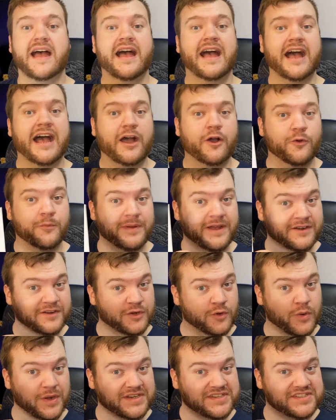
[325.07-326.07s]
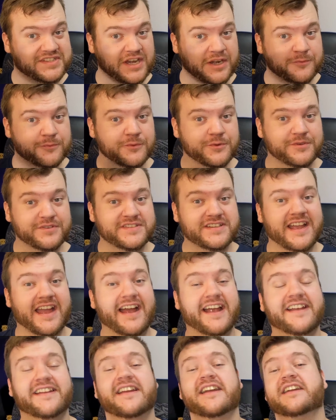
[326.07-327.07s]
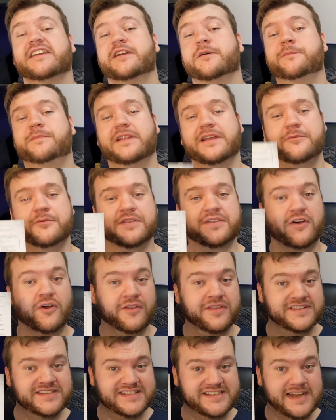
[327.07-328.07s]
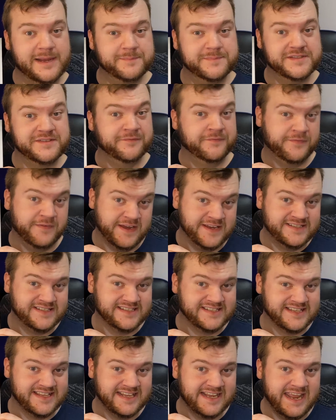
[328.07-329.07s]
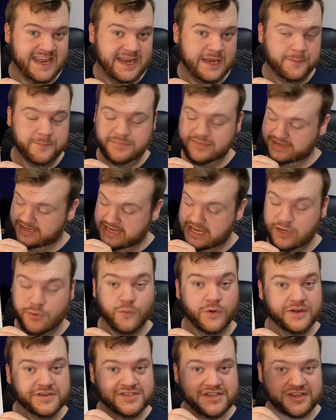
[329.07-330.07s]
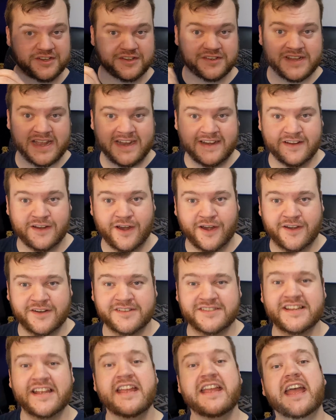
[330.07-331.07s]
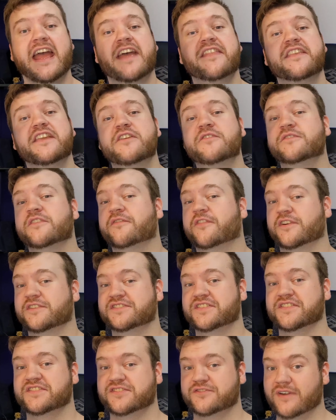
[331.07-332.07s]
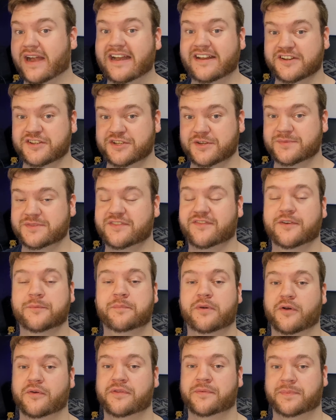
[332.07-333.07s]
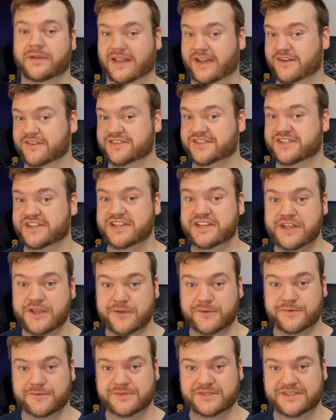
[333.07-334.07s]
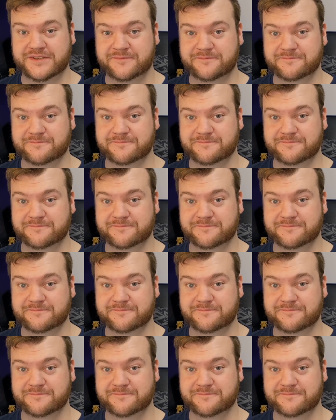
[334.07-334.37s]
How about a quick start rules guide, complete with all the steps and phases of the game, the keywords on your data cards, and the universal stratagems for both players to use.